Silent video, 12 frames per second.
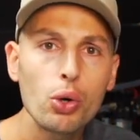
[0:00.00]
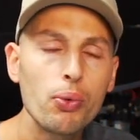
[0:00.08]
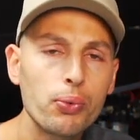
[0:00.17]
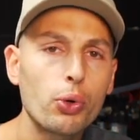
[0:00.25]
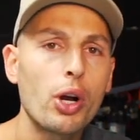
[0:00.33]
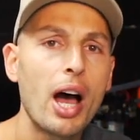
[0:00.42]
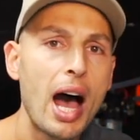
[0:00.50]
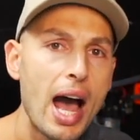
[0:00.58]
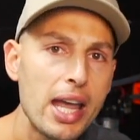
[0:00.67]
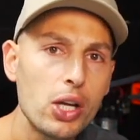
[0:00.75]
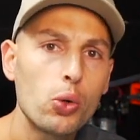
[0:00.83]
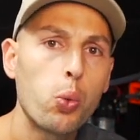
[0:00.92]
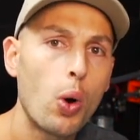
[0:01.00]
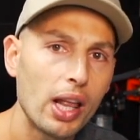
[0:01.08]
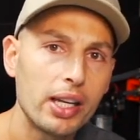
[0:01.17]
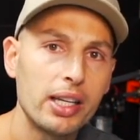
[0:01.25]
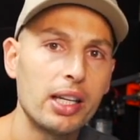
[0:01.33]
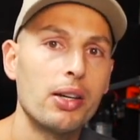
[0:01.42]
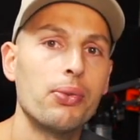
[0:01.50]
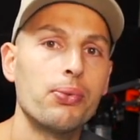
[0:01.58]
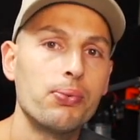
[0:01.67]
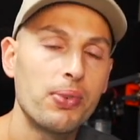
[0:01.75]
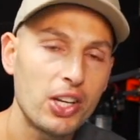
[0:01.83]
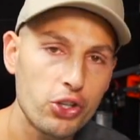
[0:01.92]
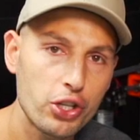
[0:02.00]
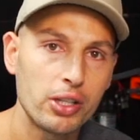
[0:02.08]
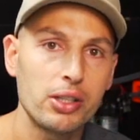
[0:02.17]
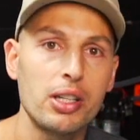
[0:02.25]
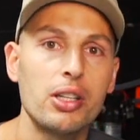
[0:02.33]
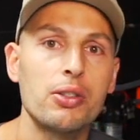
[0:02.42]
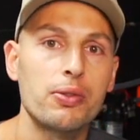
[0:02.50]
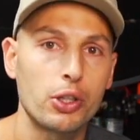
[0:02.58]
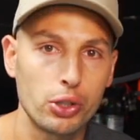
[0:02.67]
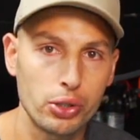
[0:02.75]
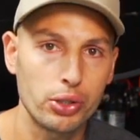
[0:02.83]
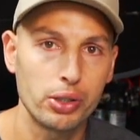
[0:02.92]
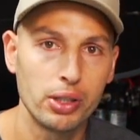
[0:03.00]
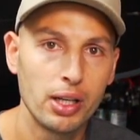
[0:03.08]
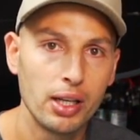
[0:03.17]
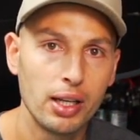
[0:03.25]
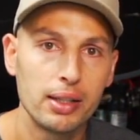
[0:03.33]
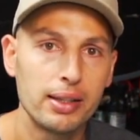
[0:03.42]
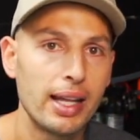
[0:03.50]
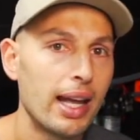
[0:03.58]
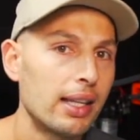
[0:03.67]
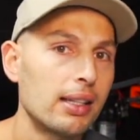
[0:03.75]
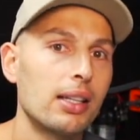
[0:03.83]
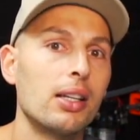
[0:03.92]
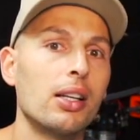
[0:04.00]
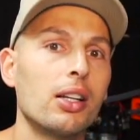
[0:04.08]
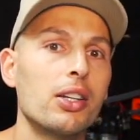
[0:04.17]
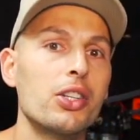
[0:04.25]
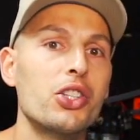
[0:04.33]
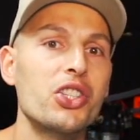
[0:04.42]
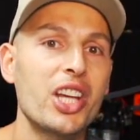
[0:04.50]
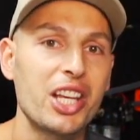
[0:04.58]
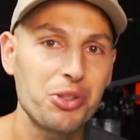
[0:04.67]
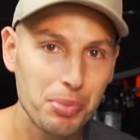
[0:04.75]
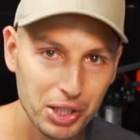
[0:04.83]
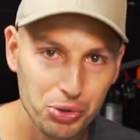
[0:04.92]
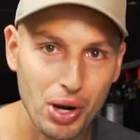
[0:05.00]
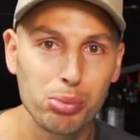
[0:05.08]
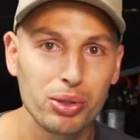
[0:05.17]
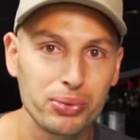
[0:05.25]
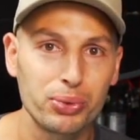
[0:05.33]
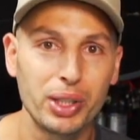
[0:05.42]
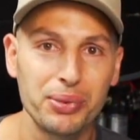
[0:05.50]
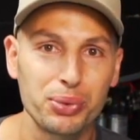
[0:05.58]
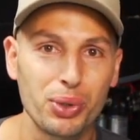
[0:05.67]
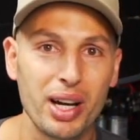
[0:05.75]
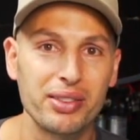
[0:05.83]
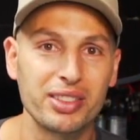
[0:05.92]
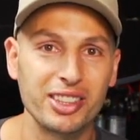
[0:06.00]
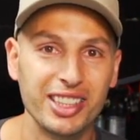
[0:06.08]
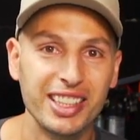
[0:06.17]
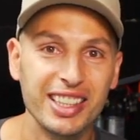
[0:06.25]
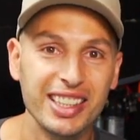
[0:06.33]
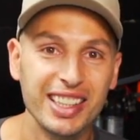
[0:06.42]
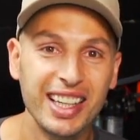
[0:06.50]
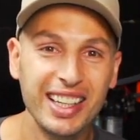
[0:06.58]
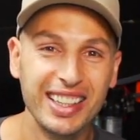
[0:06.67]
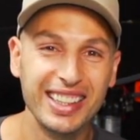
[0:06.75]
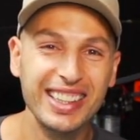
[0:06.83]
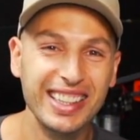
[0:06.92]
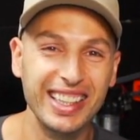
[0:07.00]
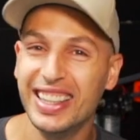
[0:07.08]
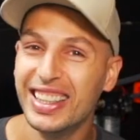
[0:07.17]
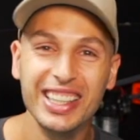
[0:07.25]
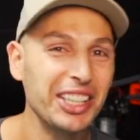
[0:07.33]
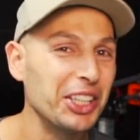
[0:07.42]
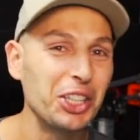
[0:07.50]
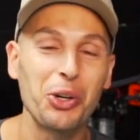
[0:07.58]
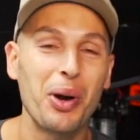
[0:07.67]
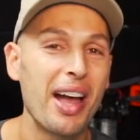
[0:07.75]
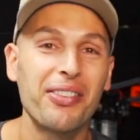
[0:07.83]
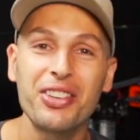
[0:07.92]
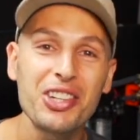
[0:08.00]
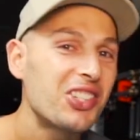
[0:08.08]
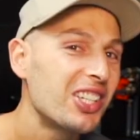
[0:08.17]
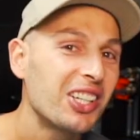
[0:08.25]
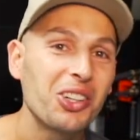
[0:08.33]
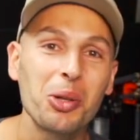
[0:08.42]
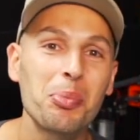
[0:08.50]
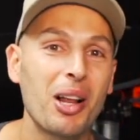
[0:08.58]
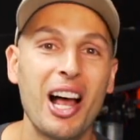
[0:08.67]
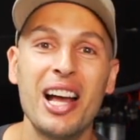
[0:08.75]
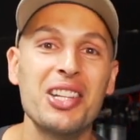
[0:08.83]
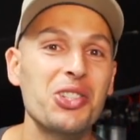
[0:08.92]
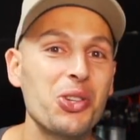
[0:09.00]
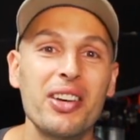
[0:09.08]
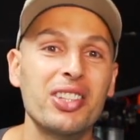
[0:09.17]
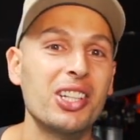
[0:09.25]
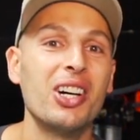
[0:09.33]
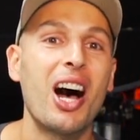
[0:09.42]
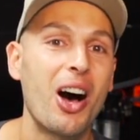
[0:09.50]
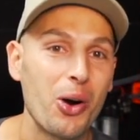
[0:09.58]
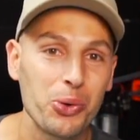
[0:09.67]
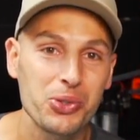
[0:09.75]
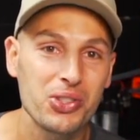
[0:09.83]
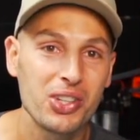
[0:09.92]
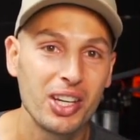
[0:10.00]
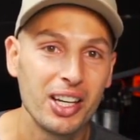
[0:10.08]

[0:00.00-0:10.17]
go for a high quality, efficient inverter that sets me trouble free forever. You know, every single appliance you have in a house,